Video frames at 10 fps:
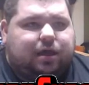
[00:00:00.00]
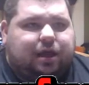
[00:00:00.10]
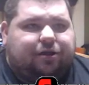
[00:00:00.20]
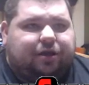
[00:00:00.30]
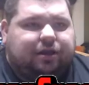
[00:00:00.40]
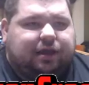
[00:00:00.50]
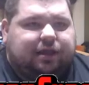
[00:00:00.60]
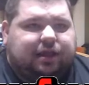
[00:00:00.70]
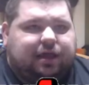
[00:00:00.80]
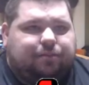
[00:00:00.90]
arrogant like
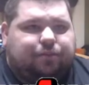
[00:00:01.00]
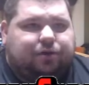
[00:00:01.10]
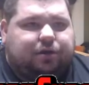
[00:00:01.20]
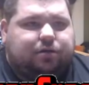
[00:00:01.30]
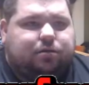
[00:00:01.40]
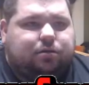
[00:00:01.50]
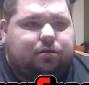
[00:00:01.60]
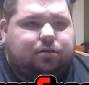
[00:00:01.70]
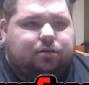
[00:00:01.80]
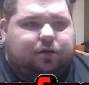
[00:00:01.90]
that, but...
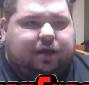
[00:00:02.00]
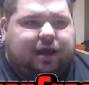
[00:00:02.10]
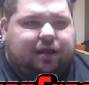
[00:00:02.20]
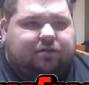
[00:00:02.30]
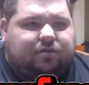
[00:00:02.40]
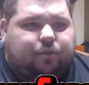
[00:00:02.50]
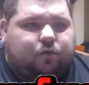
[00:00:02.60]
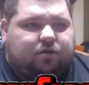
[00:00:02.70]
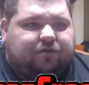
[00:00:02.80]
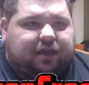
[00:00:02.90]
or not
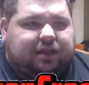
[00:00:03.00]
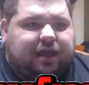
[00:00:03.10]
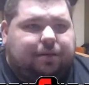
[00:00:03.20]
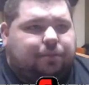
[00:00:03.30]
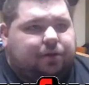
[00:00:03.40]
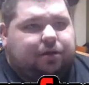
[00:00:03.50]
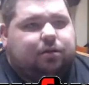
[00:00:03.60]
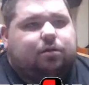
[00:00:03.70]
supportive like that, but...